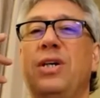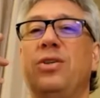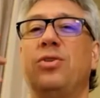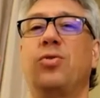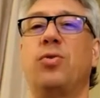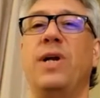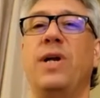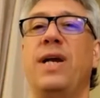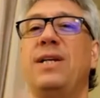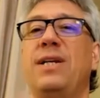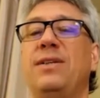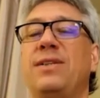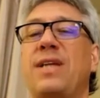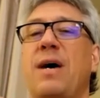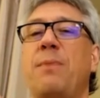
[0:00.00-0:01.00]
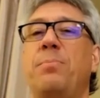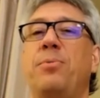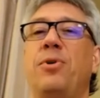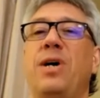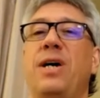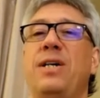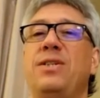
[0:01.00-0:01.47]
creating that
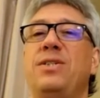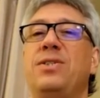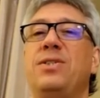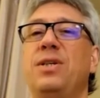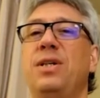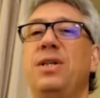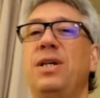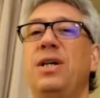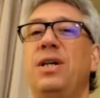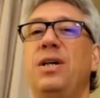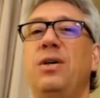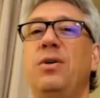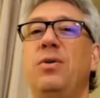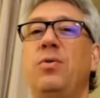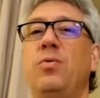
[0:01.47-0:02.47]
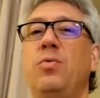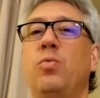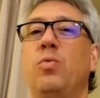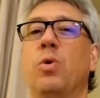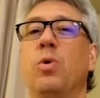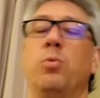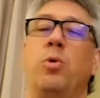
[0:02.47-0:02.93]
place
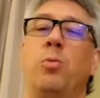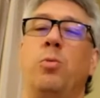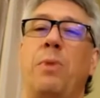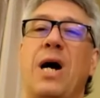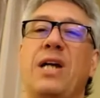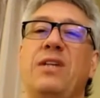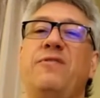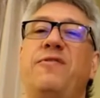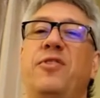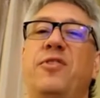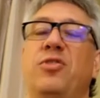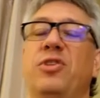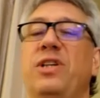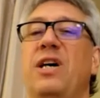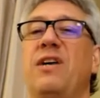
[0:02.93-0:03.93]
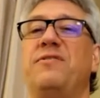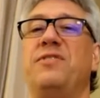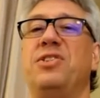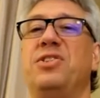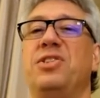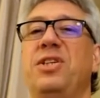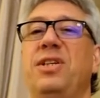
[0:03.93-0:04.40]
where we're mindful enough to
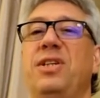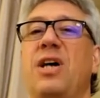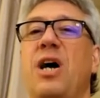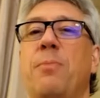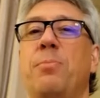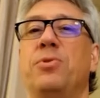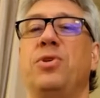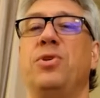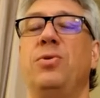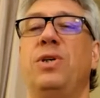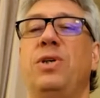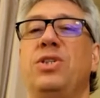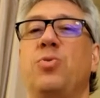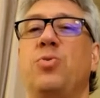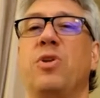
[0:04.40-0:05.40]
see the opportunities,